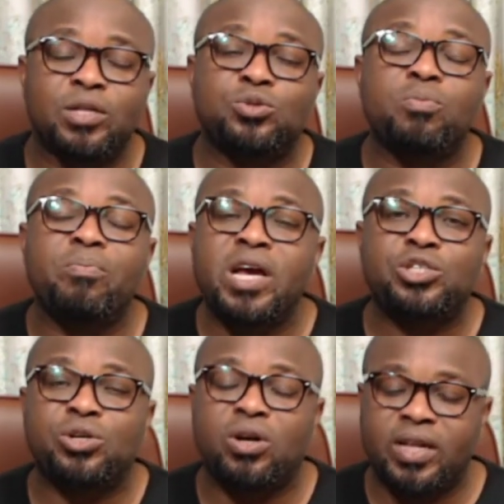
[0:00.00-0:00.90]
to make
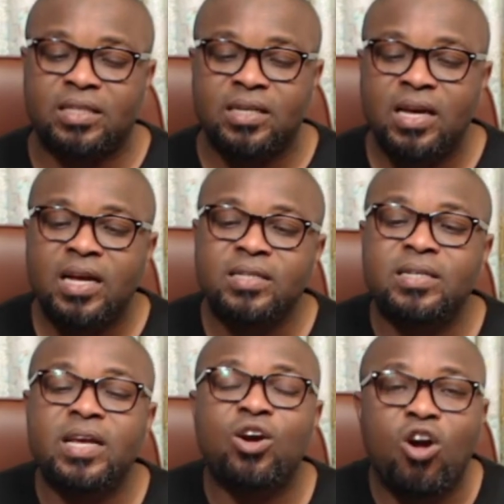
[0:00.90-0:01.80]
sure that
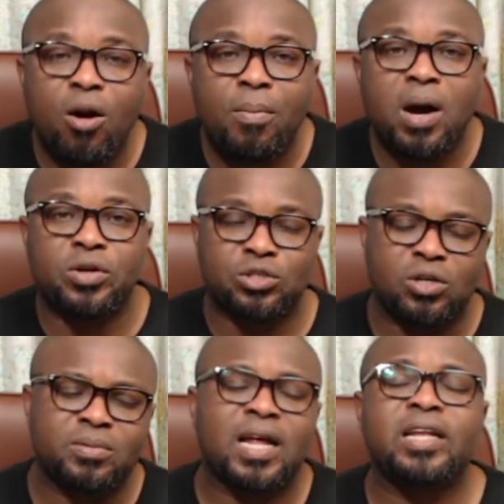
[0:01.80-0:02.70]
they come out with
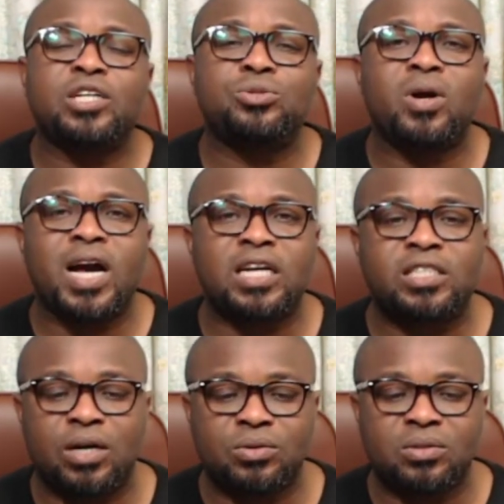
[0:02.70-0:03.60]
something that they should cash
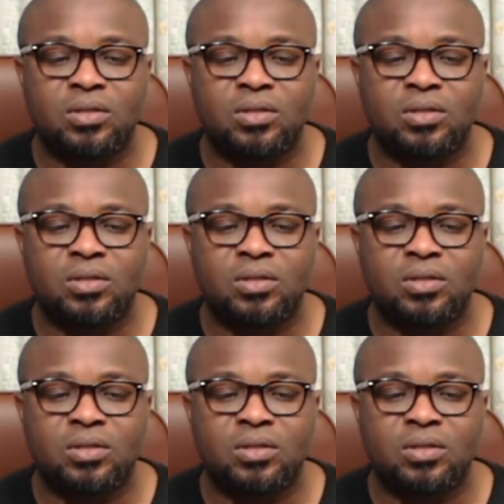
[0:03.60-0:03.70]
out.